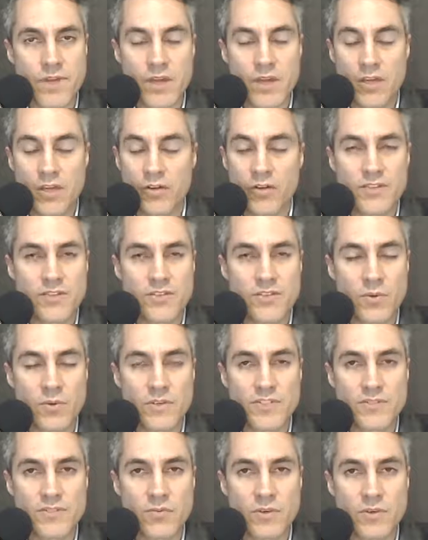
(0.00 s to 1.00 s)
Great. So
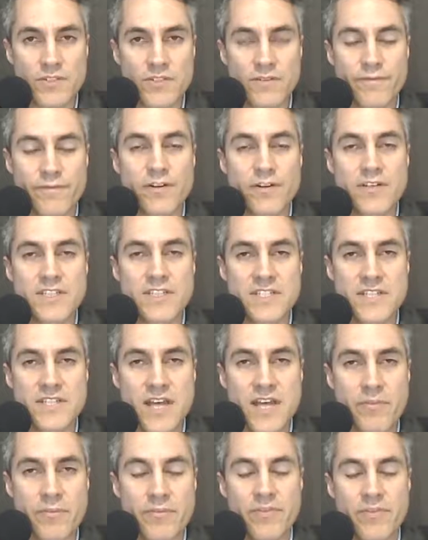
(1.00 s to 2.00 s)
what's what's the first
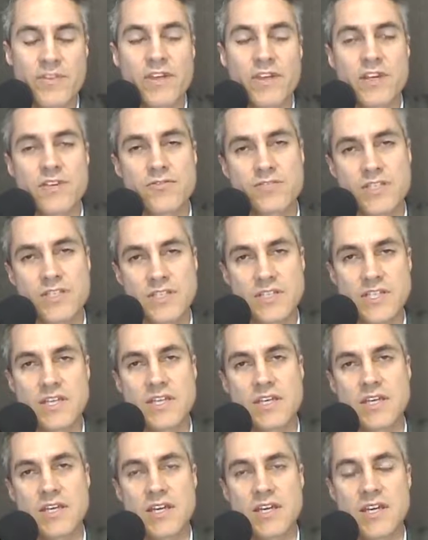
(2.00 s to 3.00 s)
step that you
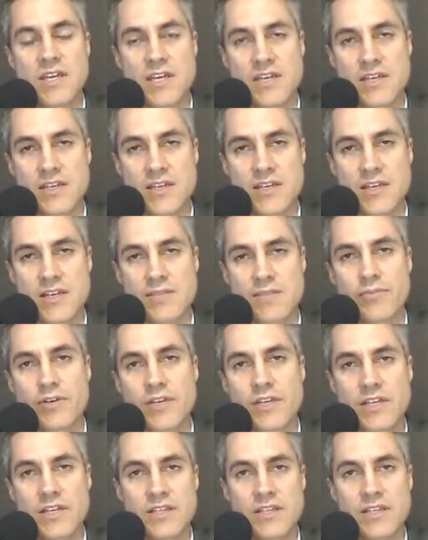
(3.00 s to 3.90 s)
see in in bringing